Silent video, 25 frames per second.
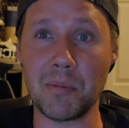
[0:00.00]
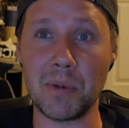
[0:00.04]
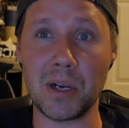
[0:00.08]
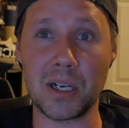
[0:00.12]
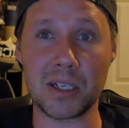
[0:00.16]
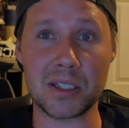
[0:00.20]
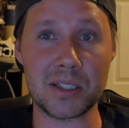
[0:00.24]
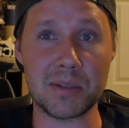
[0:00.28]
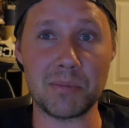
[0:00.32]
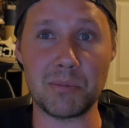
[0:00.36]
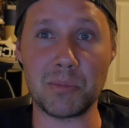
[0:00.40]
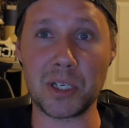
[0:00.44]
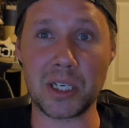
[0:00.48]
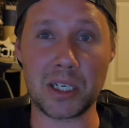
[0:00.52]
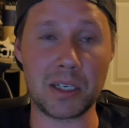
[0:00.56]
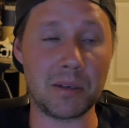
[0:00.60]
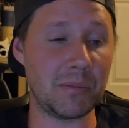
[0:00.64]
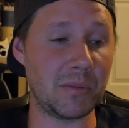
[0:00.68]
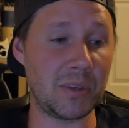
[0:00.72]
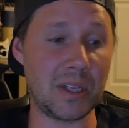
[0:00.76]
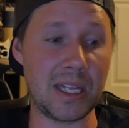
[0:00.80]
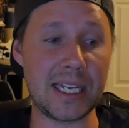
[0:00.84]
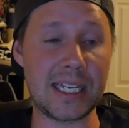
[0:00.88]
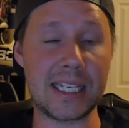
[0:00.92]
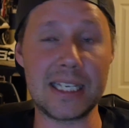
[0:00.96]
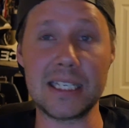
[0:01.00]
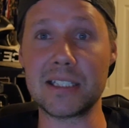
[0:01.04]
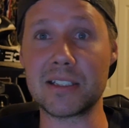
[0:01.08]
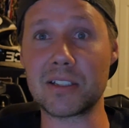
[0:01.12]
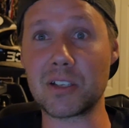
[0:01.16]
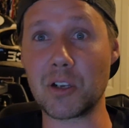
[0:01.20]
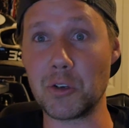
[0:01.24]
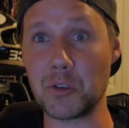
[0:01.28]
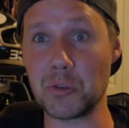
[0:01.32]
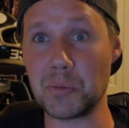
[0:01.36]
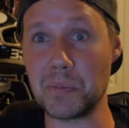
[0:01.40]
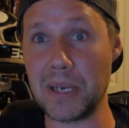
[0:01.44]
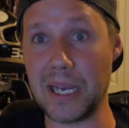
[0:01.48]
bucks and bringing them to like East
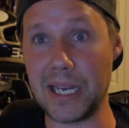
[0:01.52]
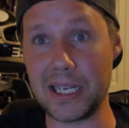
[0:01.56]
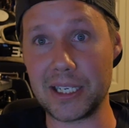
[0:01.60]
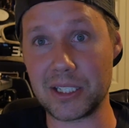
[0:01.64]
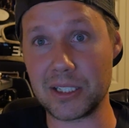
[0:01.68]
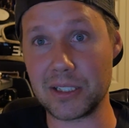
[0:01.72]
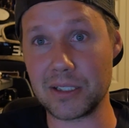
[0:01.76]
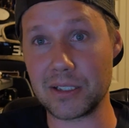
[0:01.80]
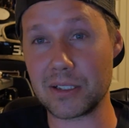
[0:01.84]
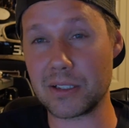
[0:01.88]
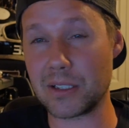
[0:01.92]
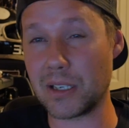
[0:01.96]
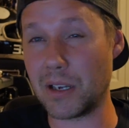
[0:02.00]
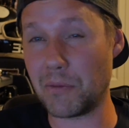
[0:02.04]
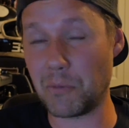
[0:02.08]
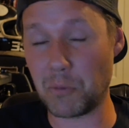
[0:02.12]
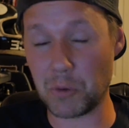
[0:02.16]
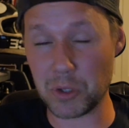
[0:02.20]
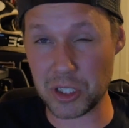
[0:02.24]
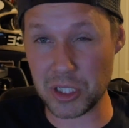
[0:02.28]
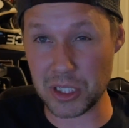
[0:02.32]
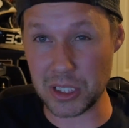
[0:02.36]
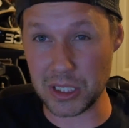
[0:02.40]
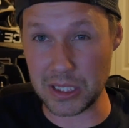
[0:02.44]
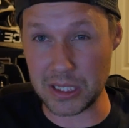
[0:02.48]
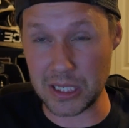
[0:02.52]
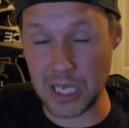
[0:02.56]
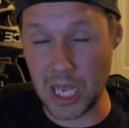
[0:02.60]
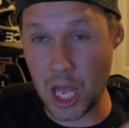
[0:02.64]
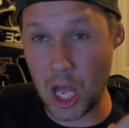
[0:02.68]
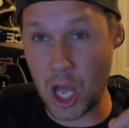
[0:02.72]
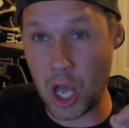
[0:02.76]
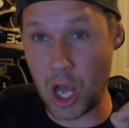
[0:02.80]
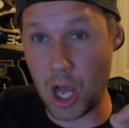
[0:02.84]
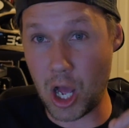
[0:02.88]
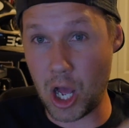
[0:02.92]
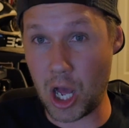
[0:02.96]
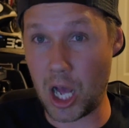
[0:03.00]
Coast Bash and stuff, which is
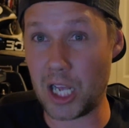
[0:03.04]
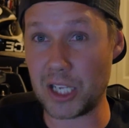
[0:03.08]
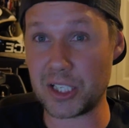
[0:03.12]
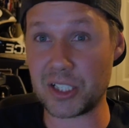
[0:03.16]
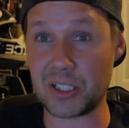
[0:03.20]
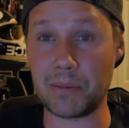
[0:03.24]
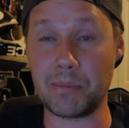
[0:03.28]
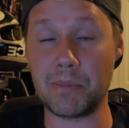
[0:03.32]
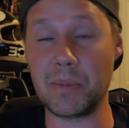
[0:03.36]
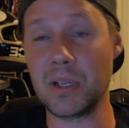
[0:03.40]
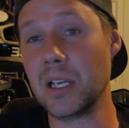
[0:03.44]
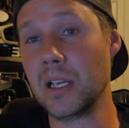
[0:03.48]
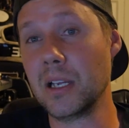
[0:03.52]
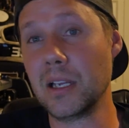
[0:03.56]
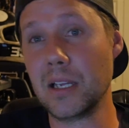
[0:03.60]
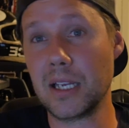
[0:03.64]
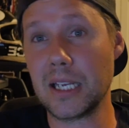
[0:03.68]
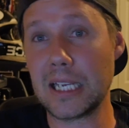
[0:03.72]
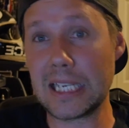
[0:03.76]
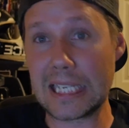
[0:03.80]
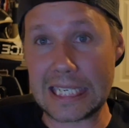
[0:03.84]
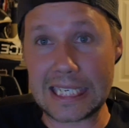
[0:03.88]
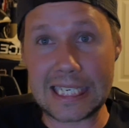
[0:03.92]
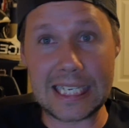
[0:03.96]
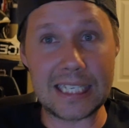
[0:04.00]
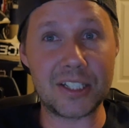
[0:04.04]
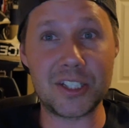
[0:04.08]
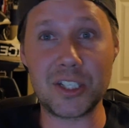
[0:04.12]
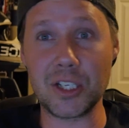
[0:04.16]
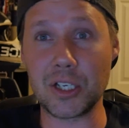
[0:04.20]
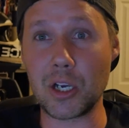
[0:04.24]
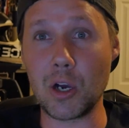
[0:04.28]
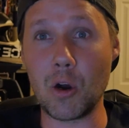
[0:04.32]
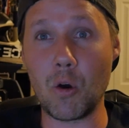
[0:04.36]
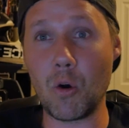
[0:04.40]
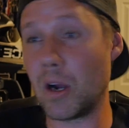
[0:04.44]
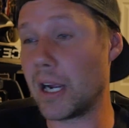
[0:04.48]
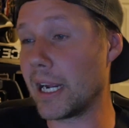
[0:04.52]
awesome. Gets you
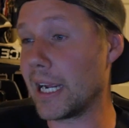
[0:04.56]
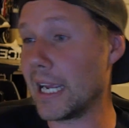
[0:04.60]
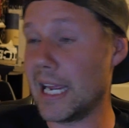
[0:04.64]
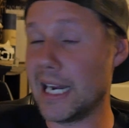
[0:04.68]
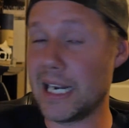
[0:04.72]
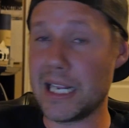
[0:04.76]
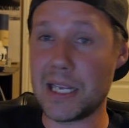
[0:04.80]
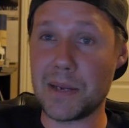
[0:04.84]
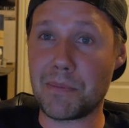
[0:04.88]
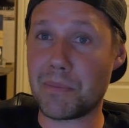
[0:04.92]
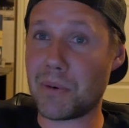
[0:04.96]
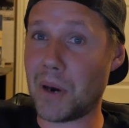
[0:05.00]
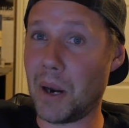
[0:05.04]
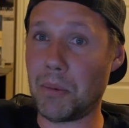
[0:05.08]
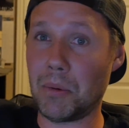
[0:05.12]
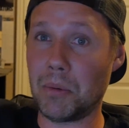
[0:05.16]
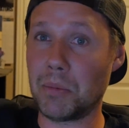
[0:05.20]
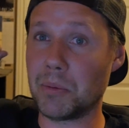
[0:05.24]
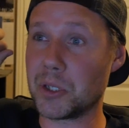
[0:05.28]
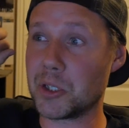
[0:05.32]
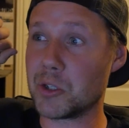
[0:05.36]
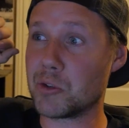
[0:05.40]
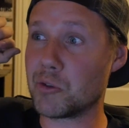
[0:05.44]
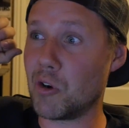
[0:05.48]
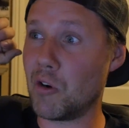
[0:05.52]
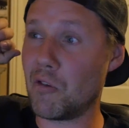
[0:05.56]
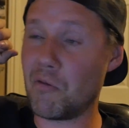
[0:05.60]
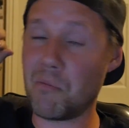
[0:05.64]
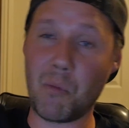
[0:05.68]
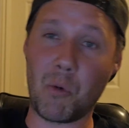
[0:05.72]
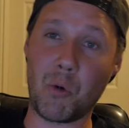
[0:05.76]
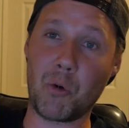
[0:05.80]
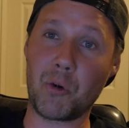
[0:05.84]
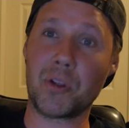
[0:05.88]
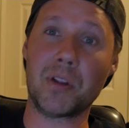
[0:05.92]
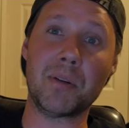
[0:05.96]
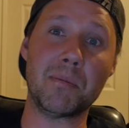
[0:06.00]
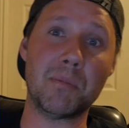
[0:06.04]
going, and he probably drove
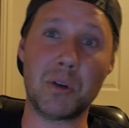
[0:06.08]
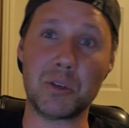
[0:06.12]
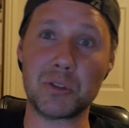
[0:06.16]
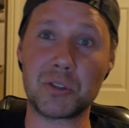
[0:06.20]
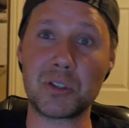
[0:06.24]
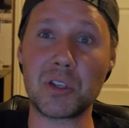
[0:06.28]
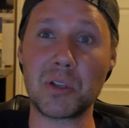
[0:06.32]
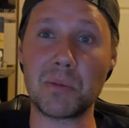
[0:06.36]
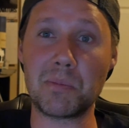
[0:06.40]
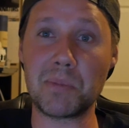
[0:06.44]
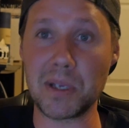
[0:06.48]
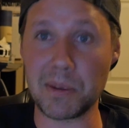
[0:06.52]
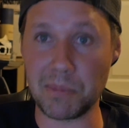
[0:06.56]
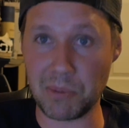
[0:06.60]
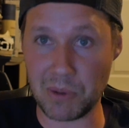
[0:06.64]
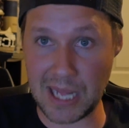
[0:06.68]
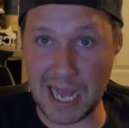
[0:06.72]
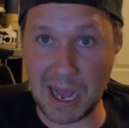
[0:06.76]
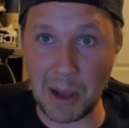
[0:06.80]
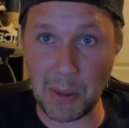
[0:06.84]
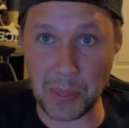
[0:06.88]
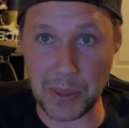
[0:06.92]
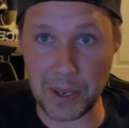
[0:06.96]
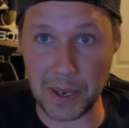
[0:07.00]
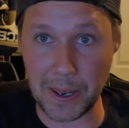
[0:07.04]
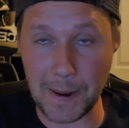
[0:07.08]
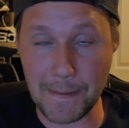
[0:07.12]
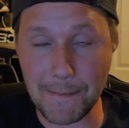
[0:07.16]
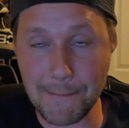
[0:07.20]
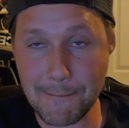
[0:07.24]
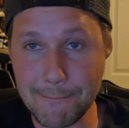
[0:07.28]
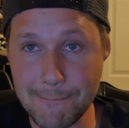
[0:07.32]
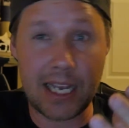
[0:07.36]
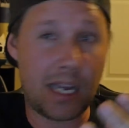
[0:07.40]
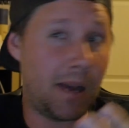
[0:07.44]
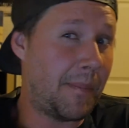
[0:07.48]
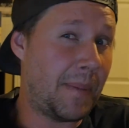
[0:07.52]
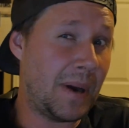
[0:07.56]
more than most of the people out there.
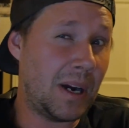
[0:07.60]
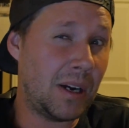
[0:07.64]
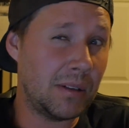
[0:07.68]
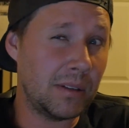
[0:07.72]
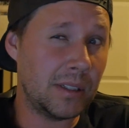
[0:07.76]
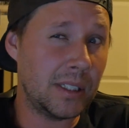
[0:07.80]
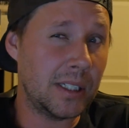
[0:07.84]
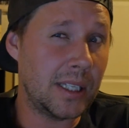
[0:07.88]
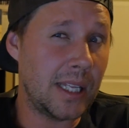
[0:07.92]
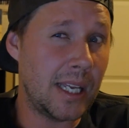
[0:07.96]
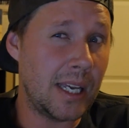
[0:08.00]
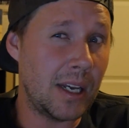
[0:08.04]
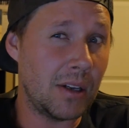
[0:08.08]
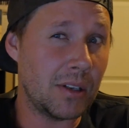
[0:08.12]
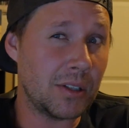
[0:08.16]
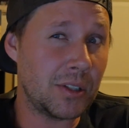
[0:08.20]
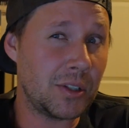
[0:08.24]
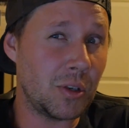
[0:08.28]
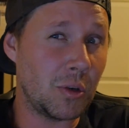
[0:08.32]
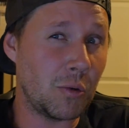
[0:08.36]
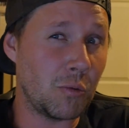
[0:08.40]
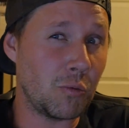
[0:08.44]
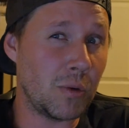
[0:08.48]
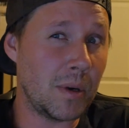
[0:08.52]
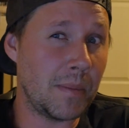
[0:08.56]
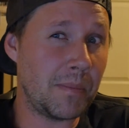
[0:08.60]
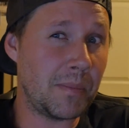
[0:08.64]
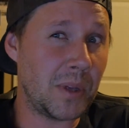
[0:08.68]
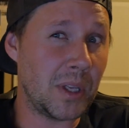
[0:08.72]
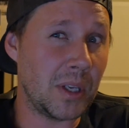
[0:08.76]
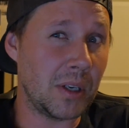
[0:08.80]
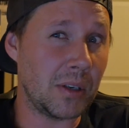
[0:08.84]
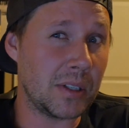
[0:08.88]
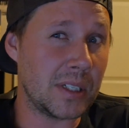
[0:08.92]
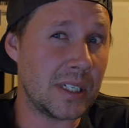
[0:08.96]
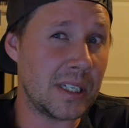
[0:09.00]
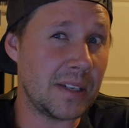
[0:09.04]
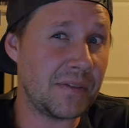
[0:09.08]
Apparently they also rip
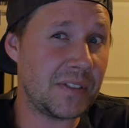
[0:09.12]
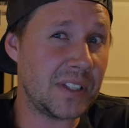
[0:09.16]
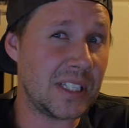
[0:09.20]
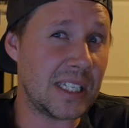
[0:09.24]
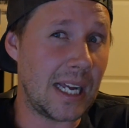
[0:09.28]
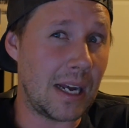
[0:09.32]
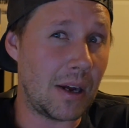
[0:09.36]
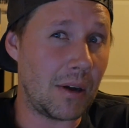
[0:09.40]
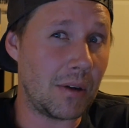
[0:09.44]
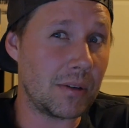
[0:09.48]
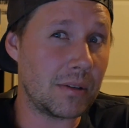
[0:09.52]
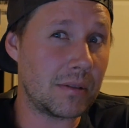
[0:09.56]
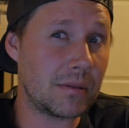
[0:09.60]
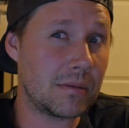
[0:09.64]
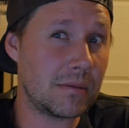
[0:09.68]
their diffs out,